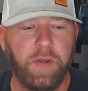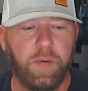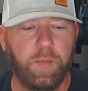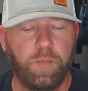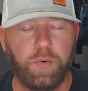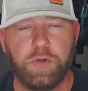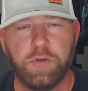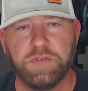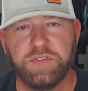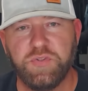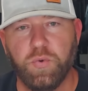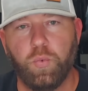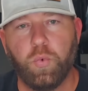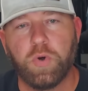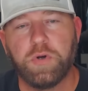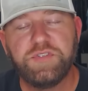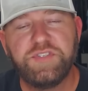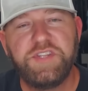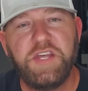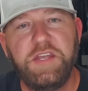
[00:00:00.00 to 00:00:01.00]
Because the
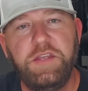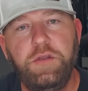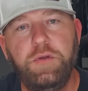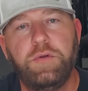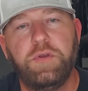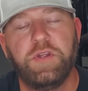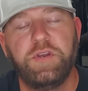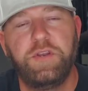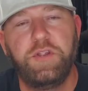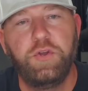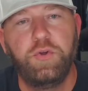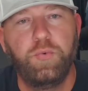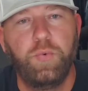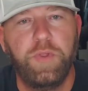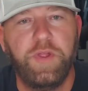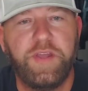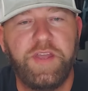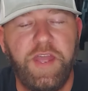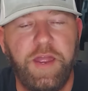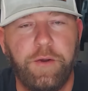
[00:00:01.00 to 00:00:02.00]
worst thing you could do with
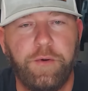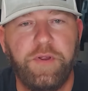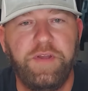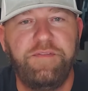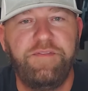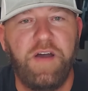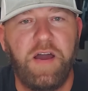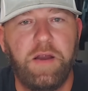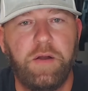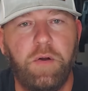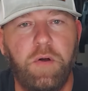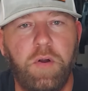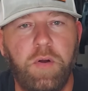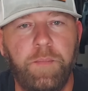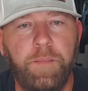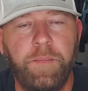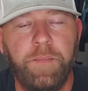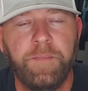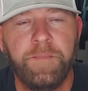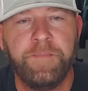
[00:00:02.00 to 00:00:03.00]
a carry
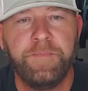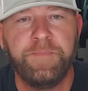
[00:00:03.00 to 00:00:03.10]
firearm